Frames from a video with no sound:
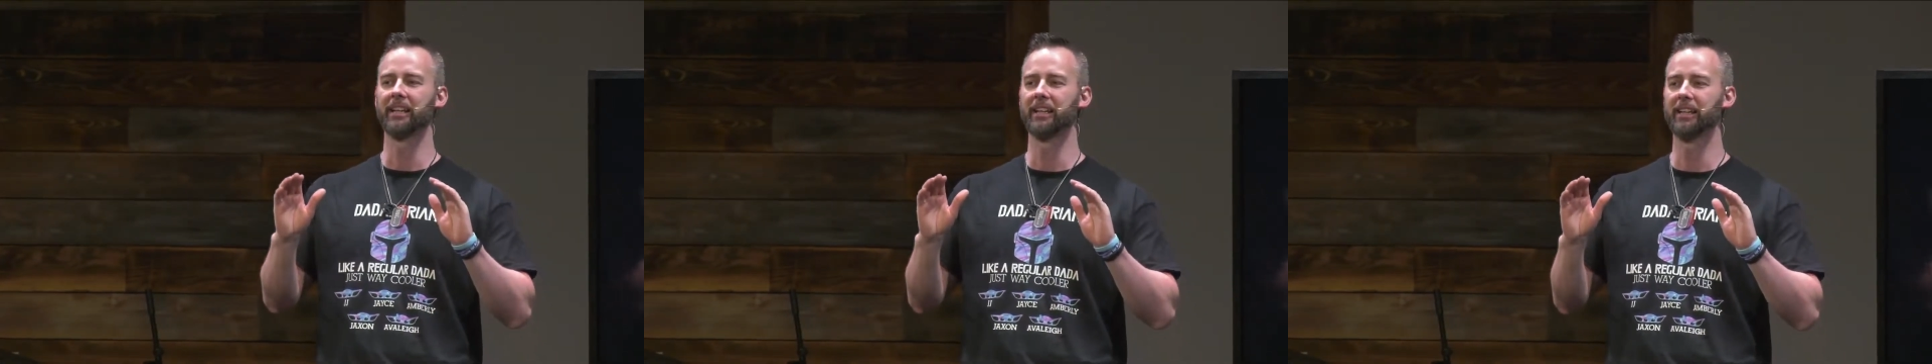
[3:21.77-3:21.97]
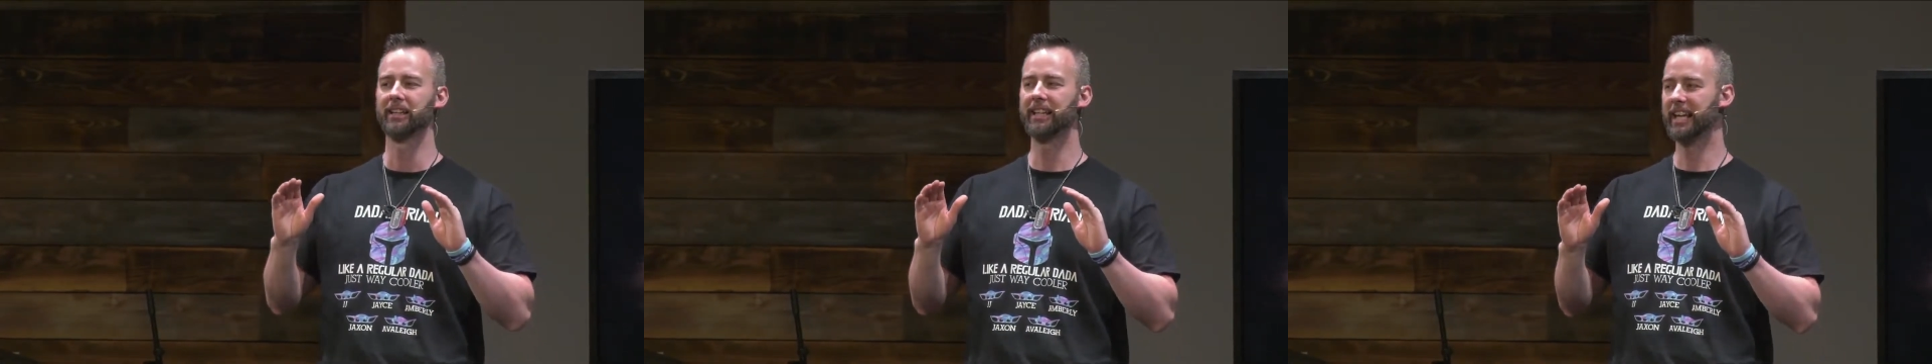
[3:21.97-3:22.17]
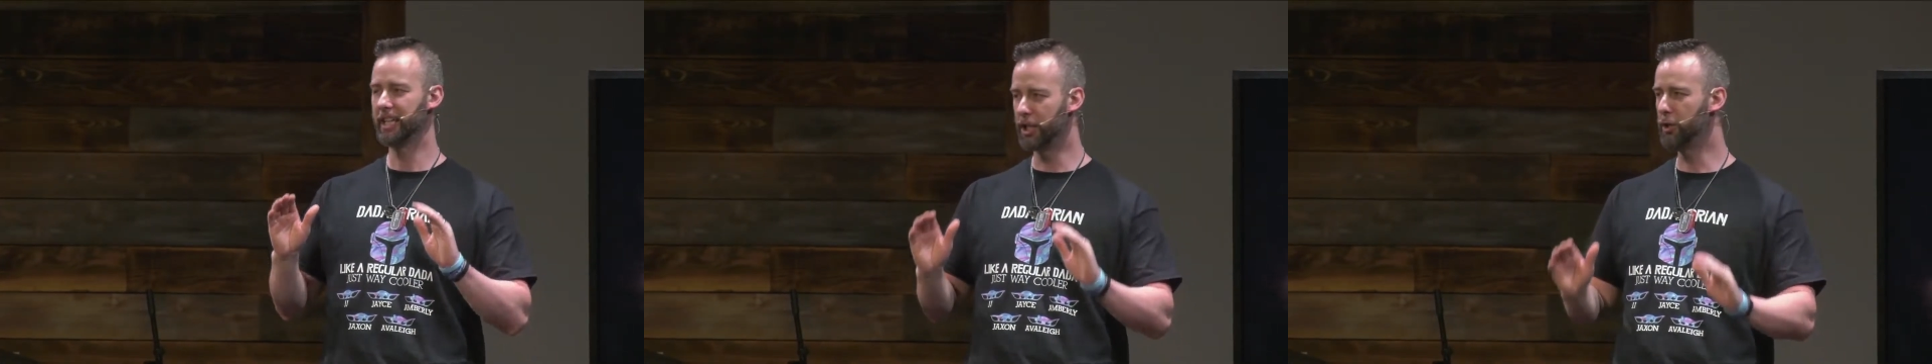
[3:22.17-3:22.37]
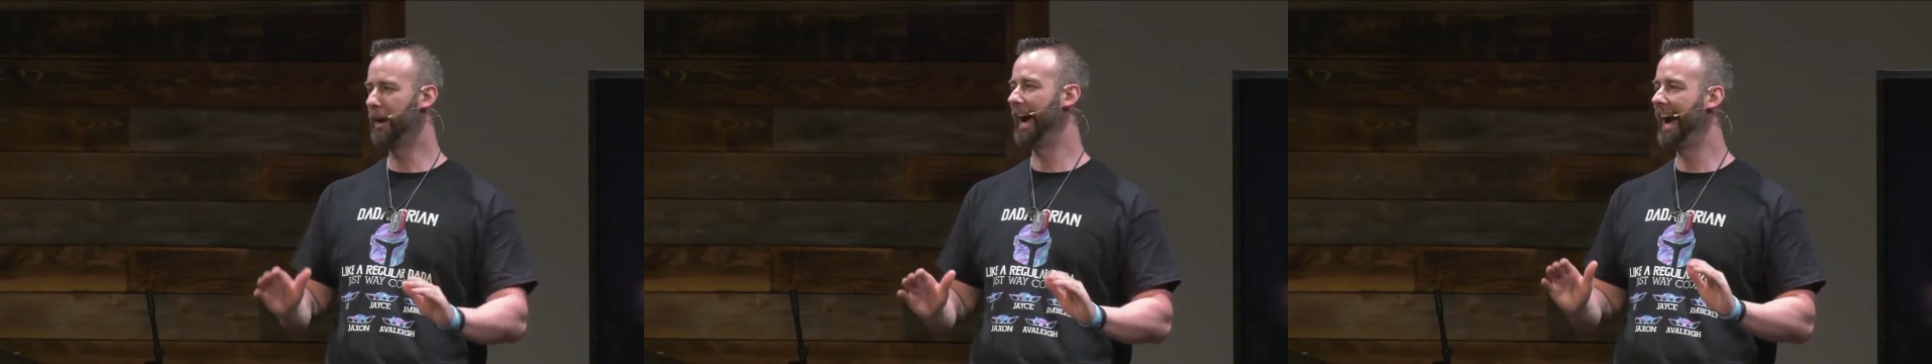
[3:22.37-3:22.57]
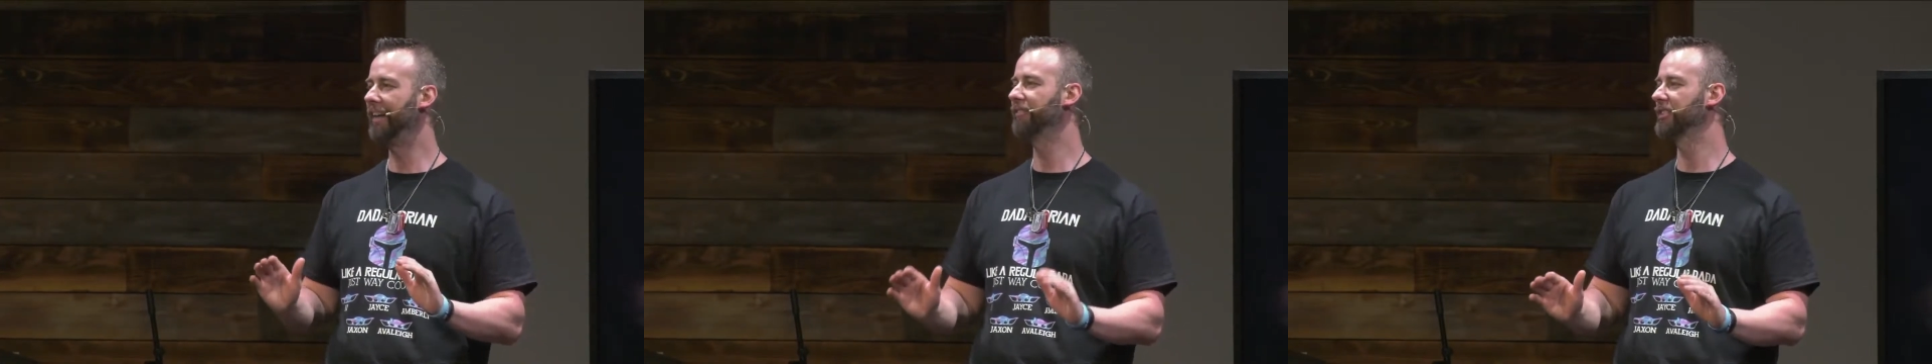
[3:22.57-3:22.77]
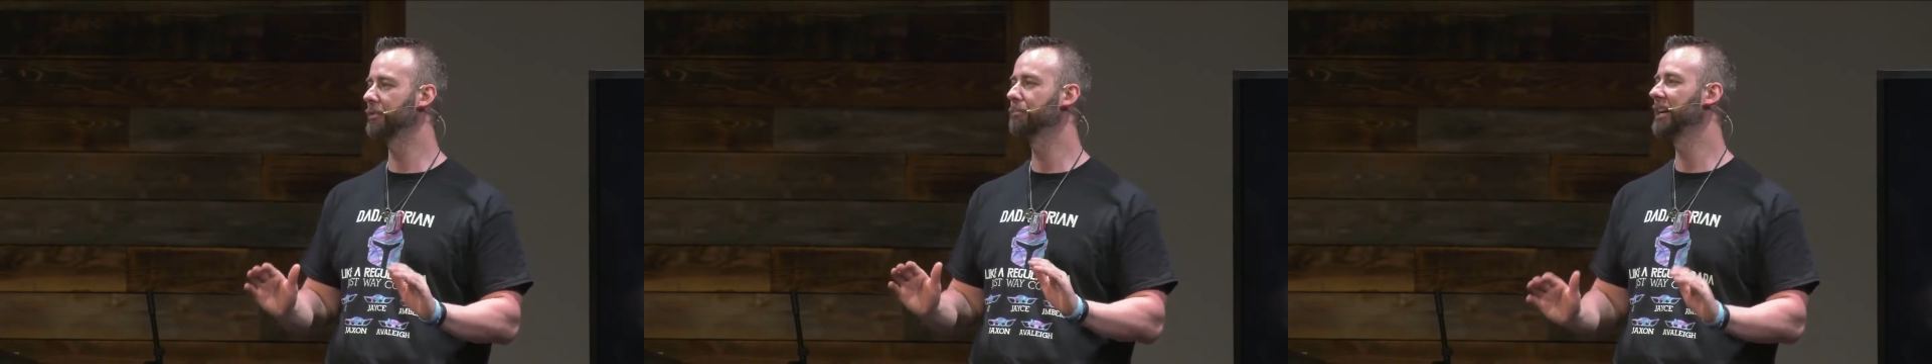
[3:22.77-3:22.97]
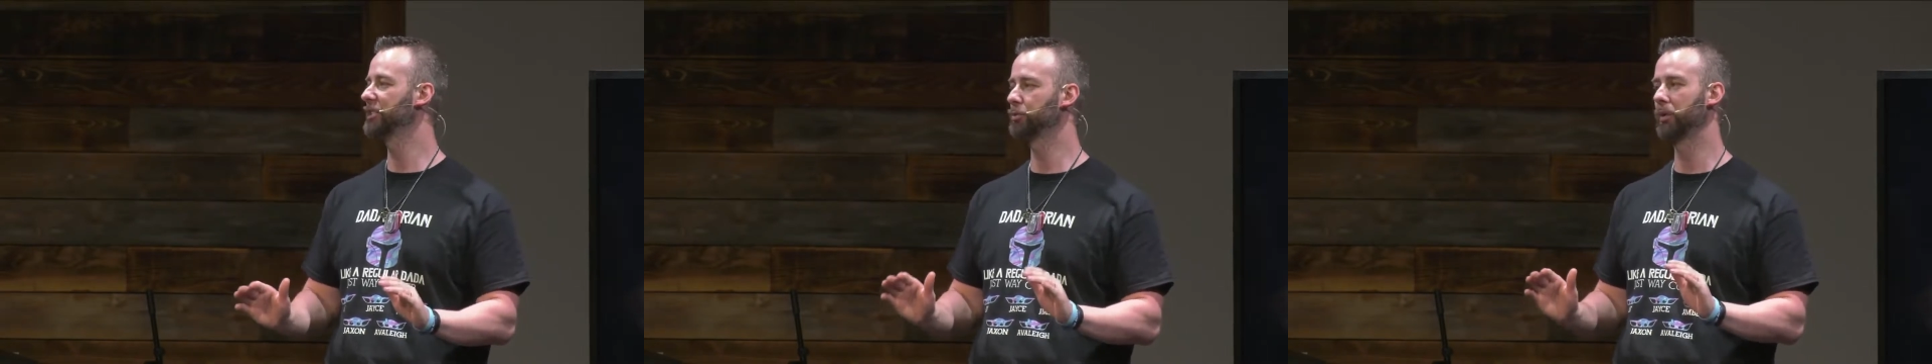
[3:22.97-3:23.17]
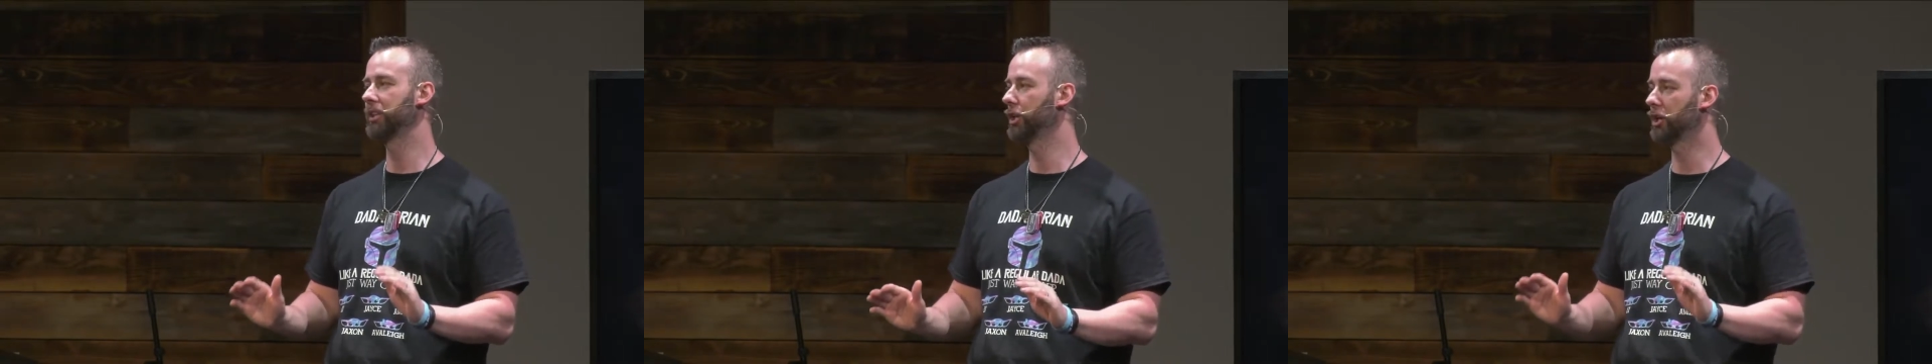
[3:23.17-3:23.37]
that you have to
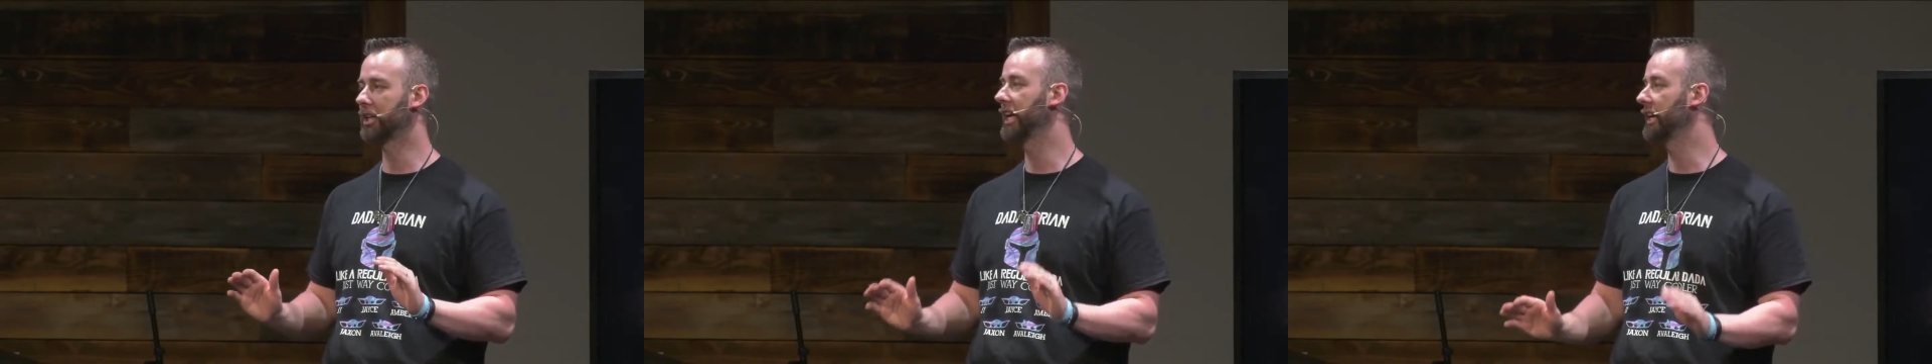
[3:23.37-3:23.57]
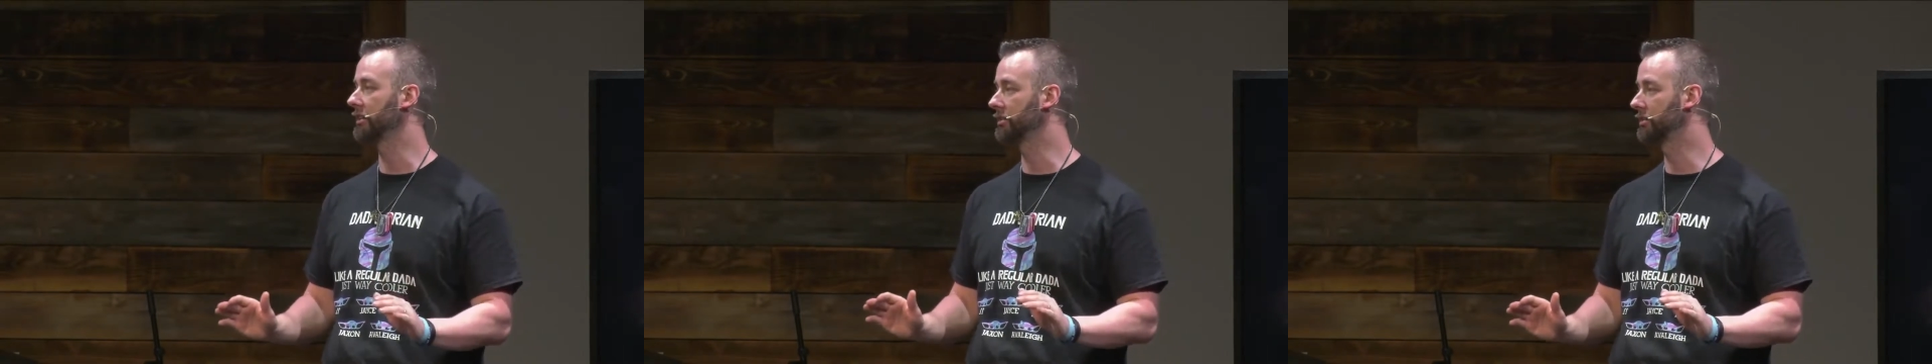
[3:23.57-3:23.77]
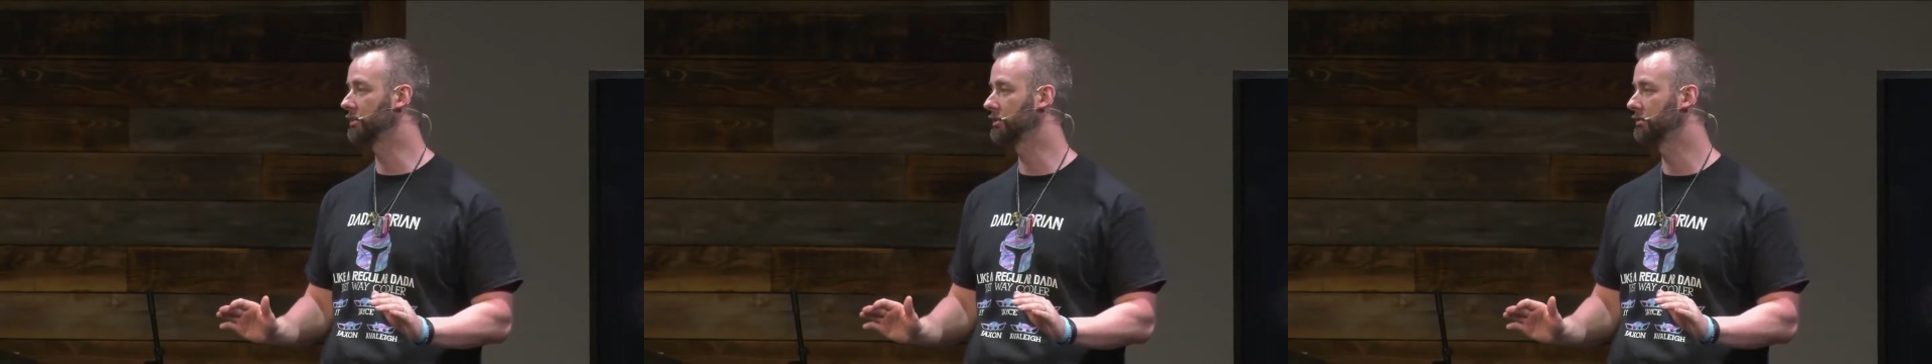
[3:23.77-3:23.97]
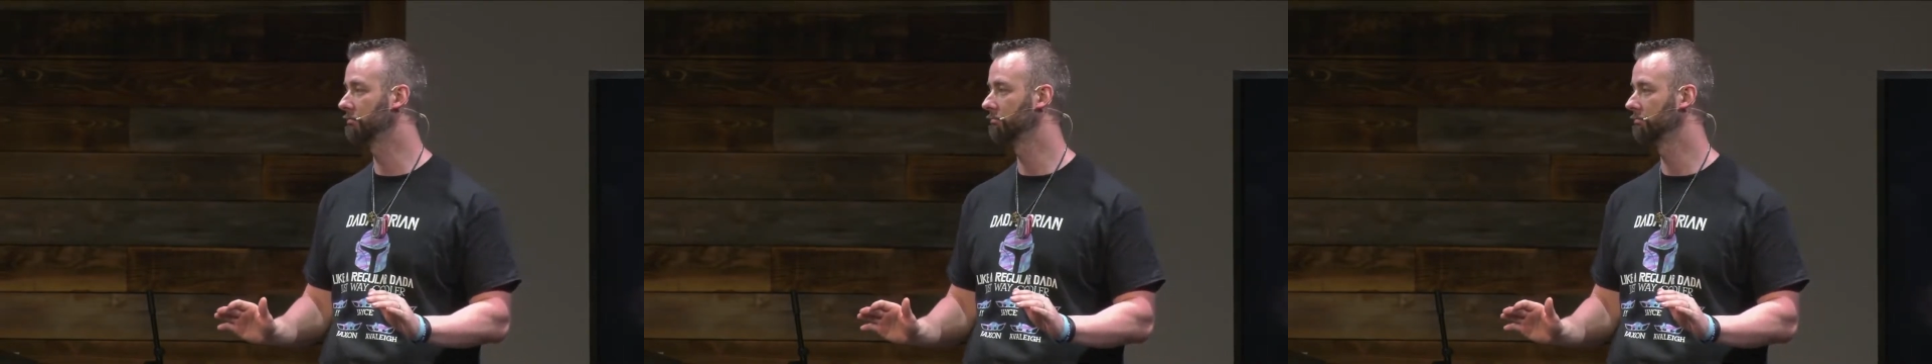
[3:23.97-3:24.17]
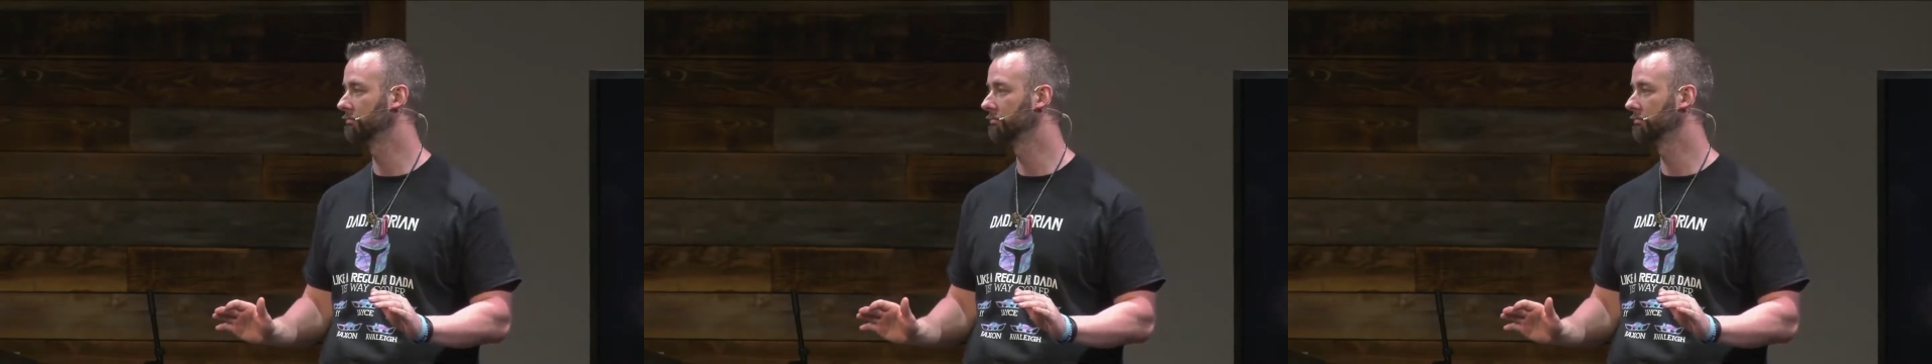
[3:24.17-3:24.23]
mess with your kids.